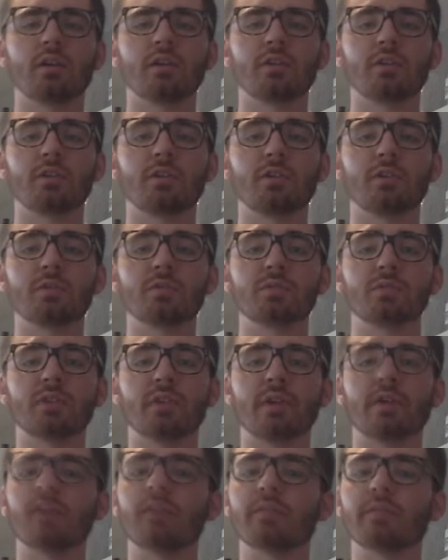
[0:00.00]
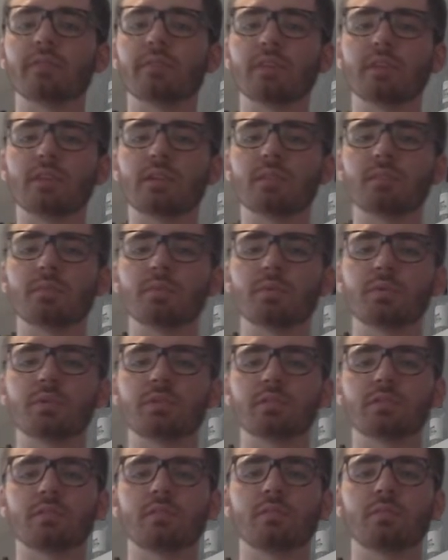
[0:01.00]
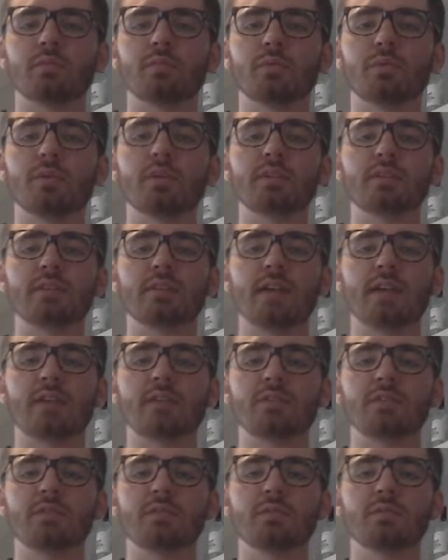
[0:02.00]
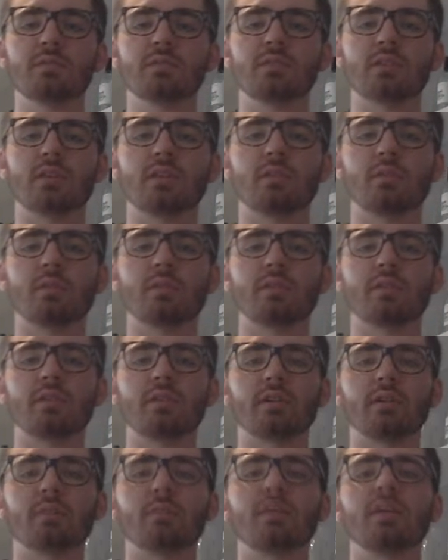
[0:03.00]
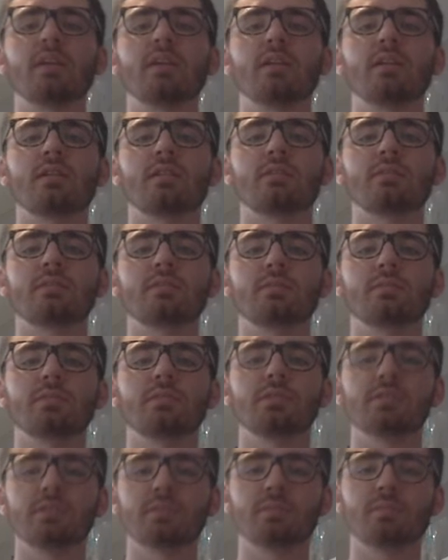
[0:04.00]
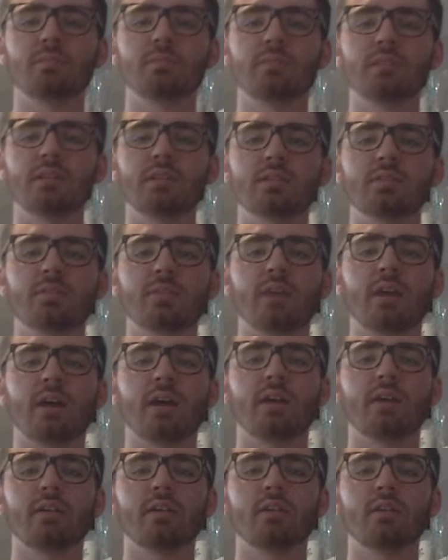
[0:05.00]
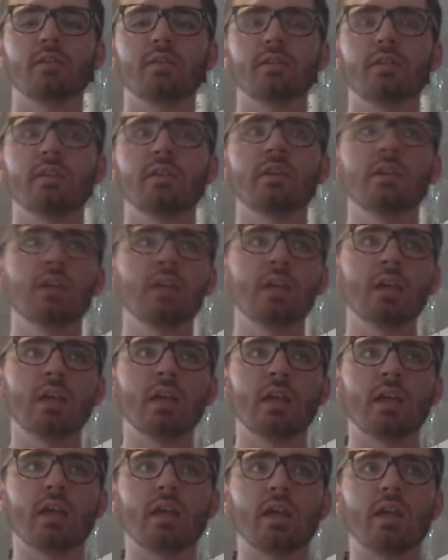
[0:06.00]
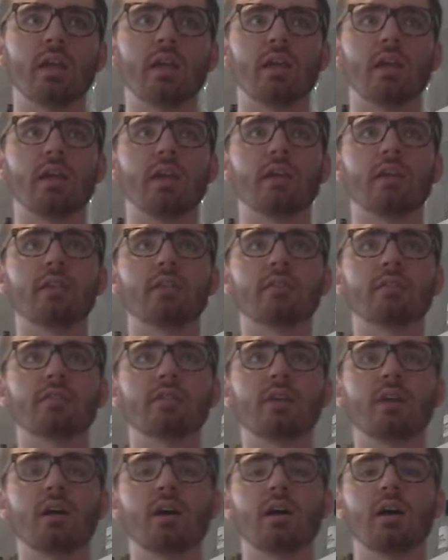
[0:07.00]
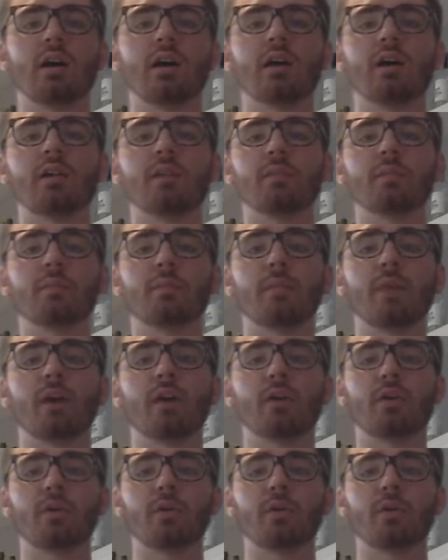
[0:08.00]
their use of the Buddha statues and what their meaning and symbolism is behind all of it. And I'll